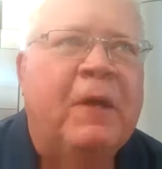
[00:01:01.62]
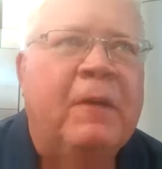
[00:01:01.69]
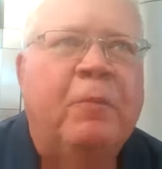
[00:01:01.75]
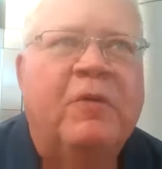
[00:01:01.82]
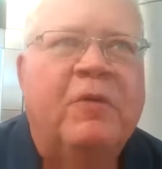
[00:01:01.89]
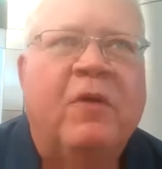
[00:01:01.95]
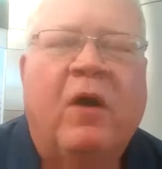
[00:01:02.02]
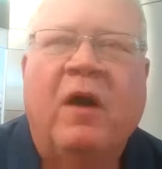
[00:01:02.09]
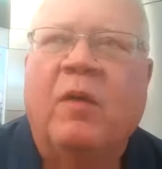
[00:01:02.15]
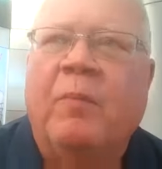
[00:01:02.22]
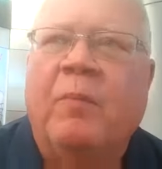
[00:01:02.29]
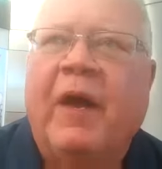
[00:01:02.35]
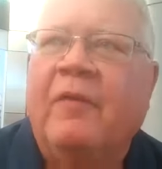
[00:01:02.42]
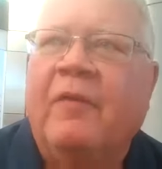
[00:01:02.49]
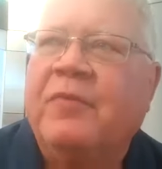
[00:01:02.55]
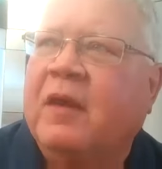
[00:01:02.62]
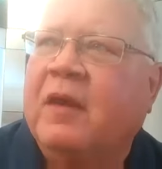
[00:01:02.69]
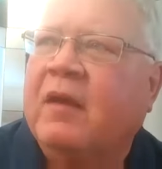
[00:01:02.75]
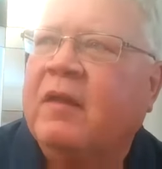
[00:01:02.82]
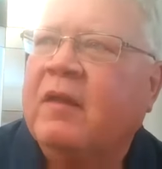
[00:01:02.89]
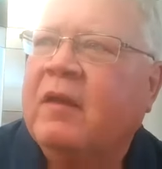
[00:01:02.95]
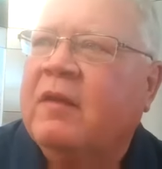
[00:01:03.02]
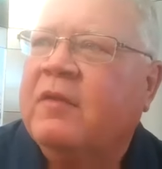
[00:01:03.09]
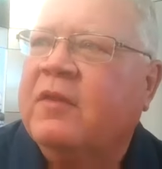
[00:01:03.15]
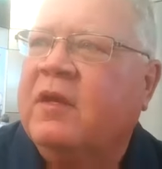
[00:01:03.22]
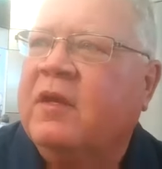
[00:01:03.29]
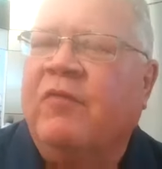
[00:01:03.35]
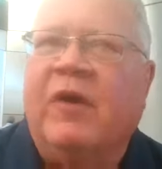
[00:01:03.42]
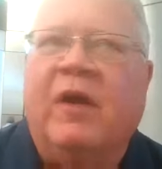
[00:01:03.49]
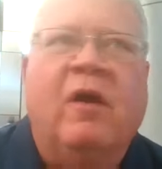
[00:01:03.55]
people talk about the
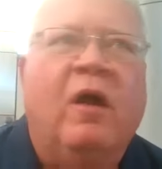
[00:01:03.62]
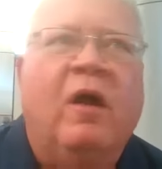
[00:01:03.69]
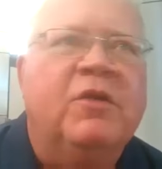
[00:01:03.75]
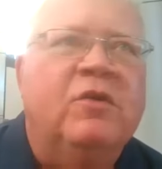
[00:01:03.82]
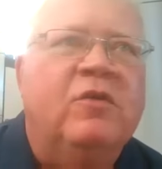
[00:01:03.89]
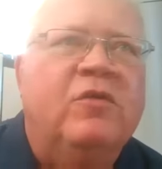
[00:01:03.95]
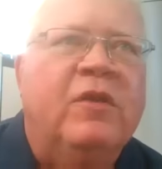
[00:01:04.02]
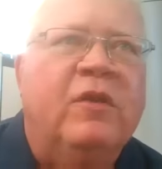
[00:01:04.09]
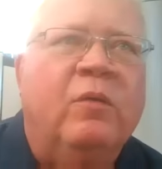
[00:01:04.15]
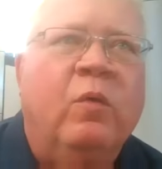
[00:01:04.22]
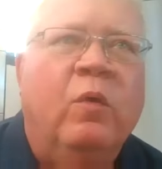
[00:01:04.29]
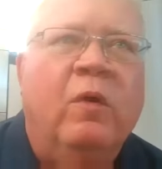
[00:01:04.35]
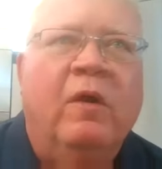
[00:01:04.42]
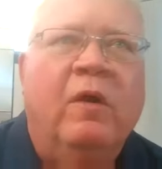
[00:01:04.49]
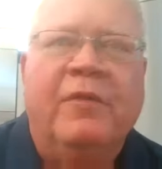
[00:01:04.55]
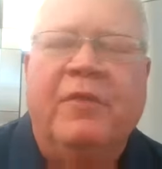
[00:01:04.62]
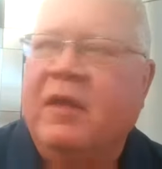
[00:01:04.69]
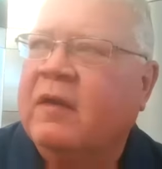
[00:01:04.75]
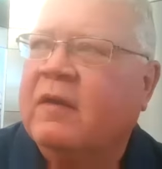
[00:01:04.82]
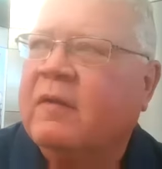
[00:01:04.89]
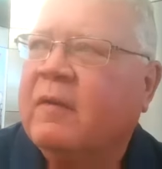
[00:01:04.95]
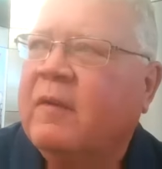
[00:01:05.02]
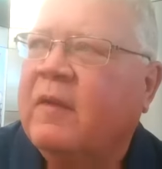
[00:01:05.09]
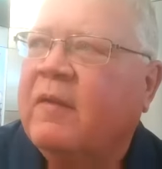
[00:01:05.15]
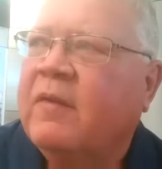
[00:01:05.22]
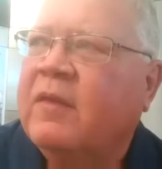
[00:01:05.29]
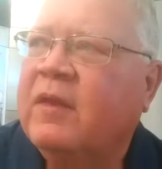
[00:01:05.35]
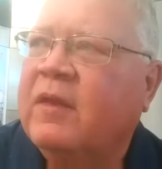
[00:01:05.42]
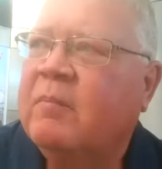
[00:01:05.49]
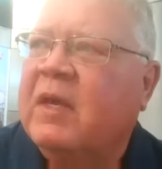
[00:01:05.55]
different cultures in the world, that
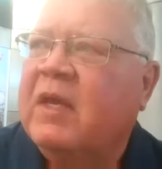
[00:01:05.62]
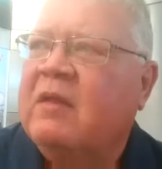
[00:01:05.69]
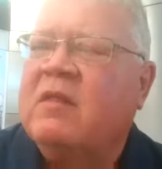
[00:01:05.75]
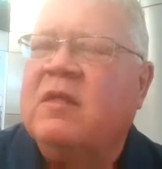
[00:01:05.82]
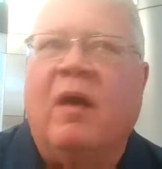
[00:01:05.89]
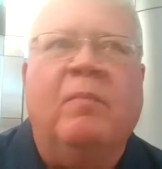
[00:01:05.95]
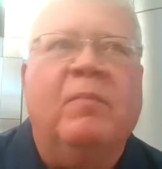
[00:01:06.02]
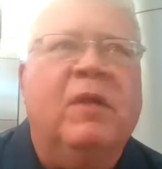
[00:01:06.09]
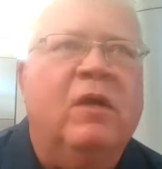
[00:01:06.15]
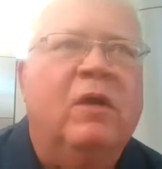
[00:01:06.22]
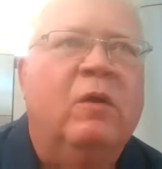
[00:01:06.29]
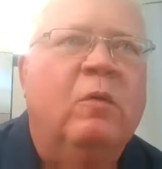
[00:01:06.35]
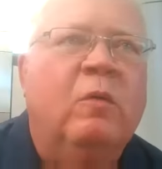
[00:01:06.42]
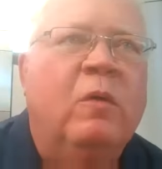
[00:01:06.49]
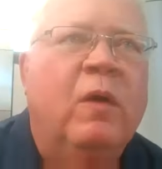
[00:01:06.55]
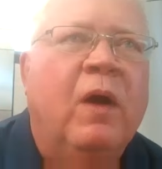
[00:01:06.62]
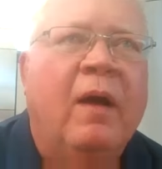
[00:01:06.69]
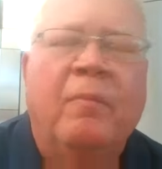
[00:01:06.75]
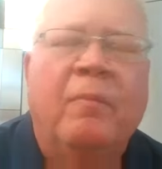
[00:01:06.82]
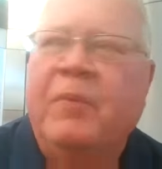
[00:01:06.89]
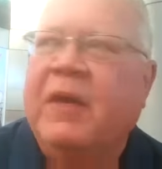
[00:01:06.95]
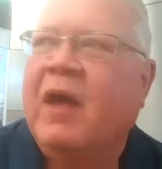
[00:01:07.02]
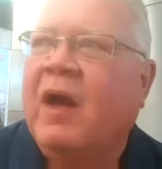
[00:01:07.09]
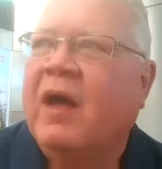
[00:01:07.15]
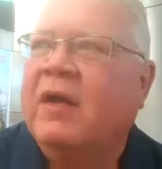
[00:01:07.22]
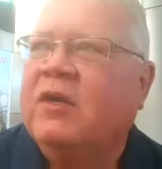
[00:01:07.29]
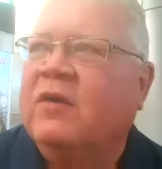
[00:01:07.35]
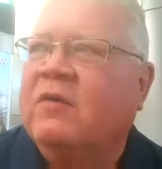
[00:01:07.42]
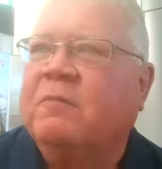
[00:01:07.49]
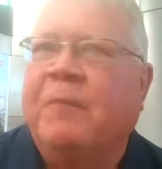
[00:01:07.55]
means something to you
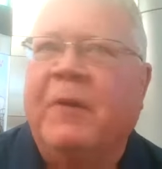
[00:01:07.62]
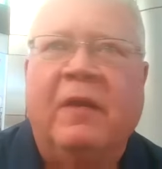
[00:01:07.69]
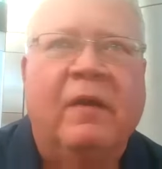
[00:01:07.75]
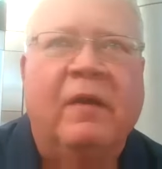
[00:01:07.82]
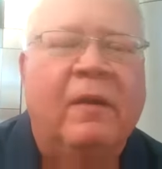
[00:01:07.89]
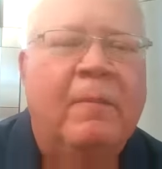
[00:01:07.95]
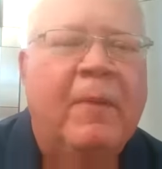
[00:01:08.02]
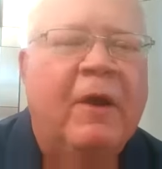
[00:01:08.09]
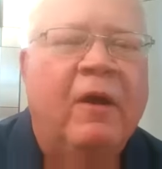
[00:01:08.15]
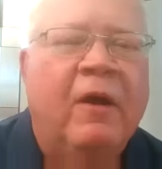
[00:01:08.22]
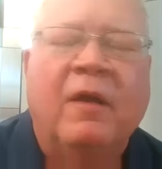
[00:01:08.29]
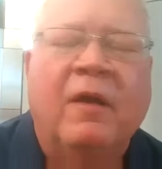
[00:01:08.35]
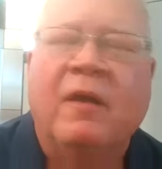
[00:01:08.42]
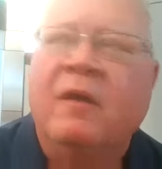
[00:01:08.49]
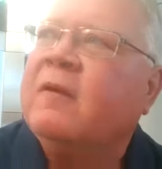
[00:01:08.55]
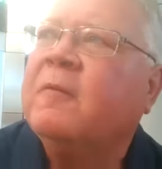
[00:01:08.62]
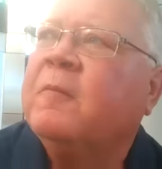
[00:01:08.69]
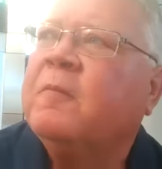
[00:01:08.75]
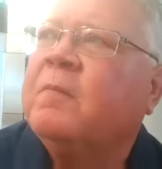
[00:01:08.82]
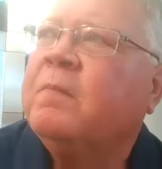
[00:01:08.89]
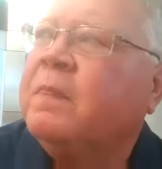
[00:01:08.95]
beyond just being an American?